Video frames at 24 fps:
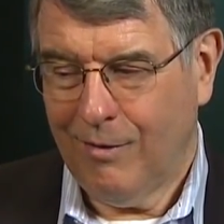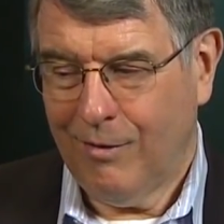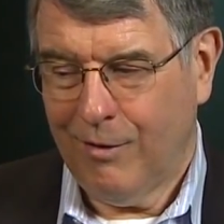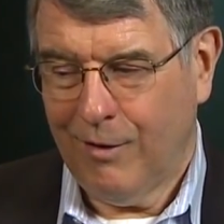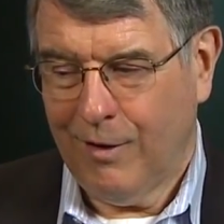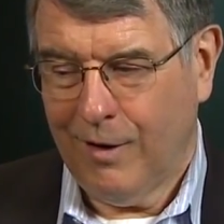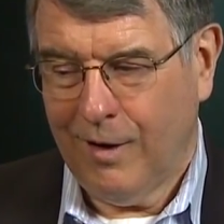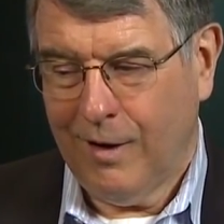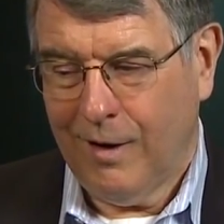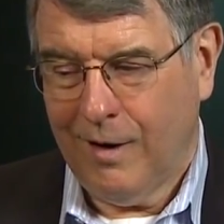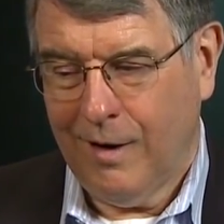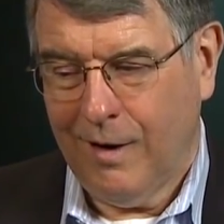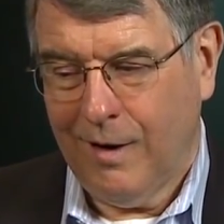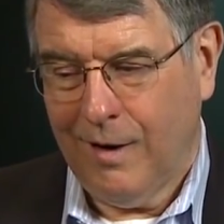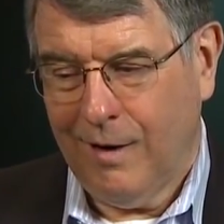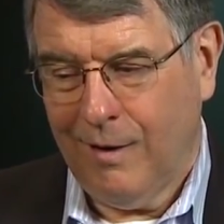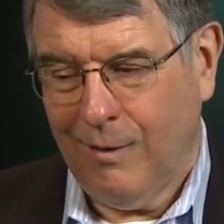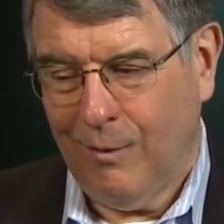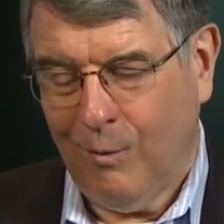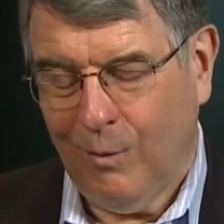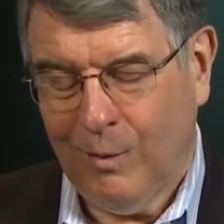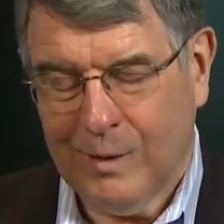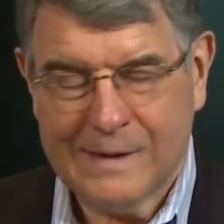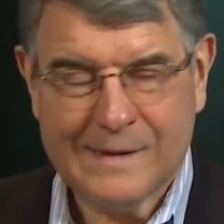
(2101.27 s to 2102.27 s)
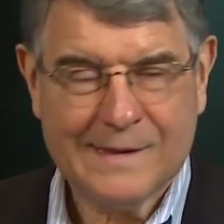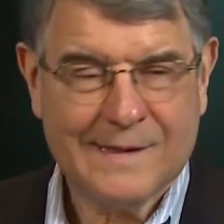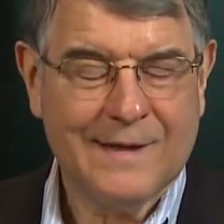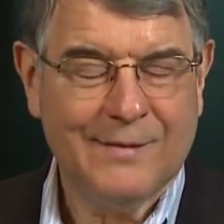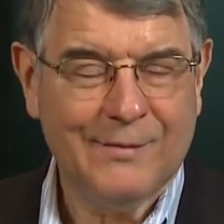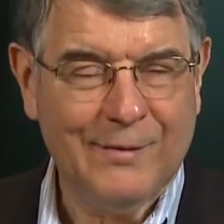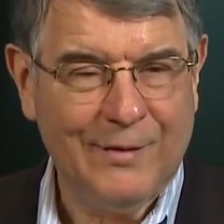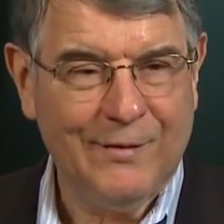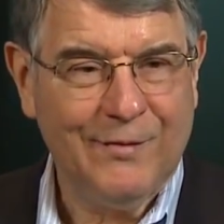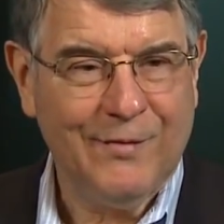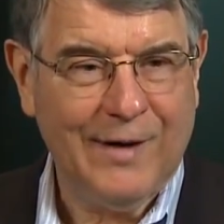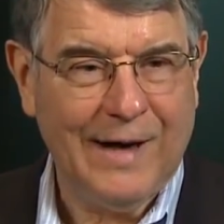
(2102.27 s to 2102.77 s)
the
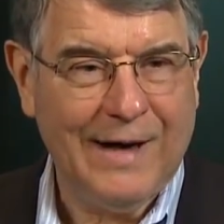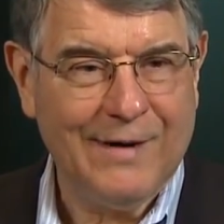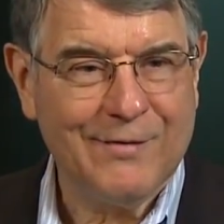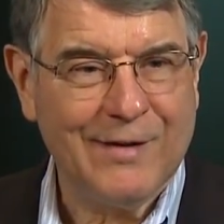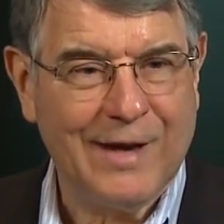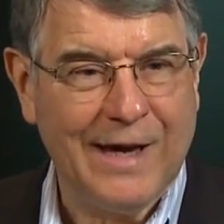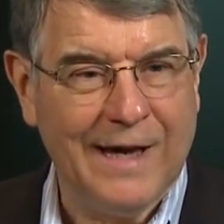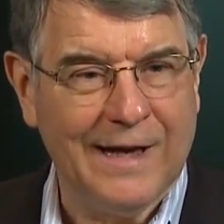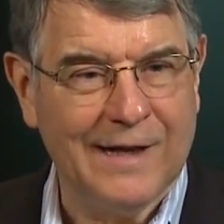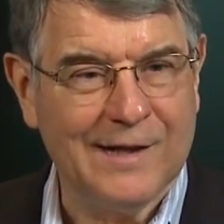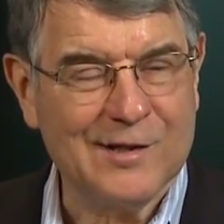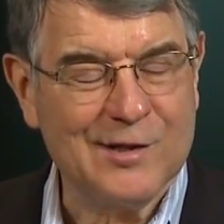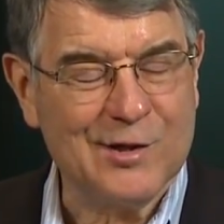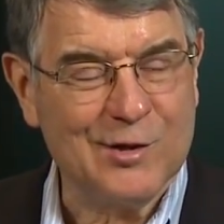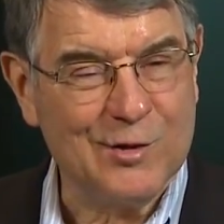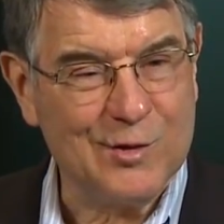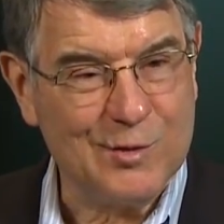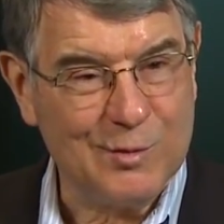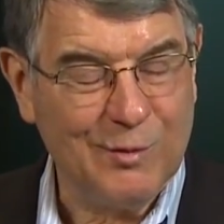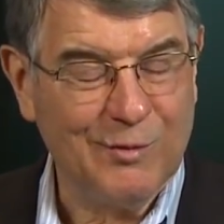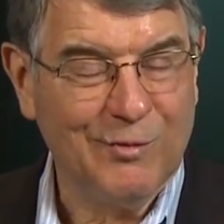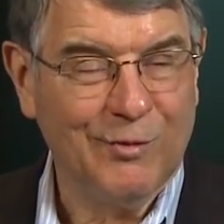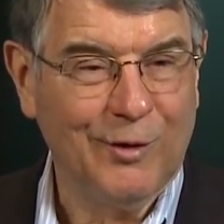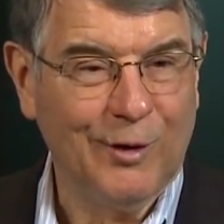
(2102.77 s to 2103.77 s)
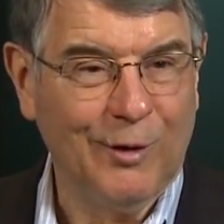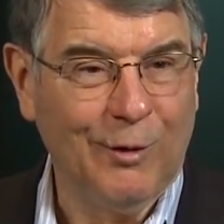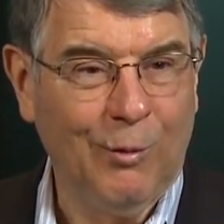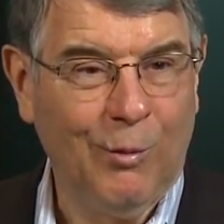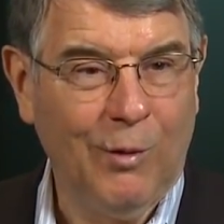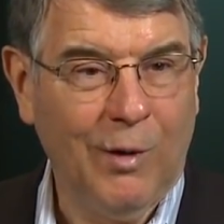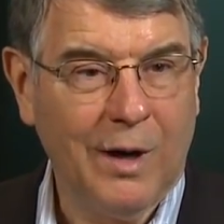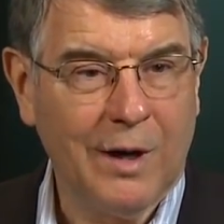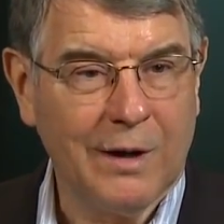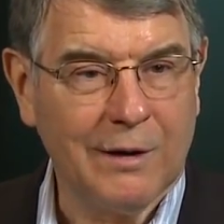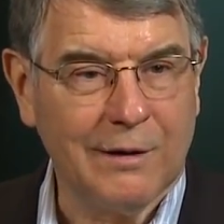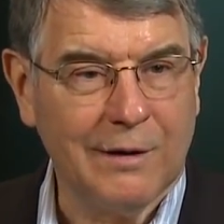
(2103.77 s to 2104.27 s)
175 canisters were full of
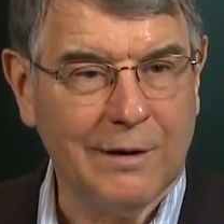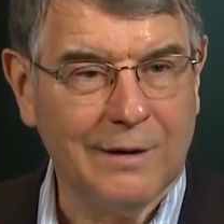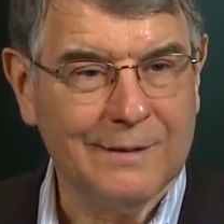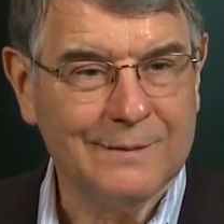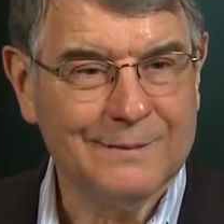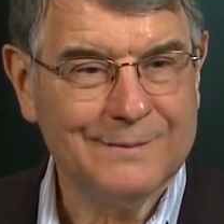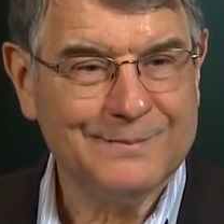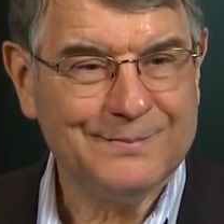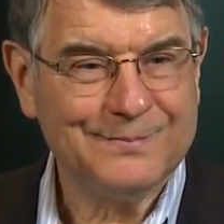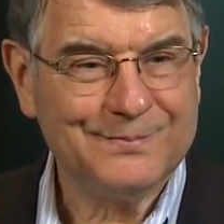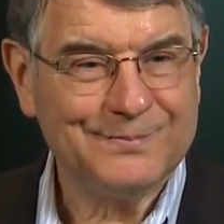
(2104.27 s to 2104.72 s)
water.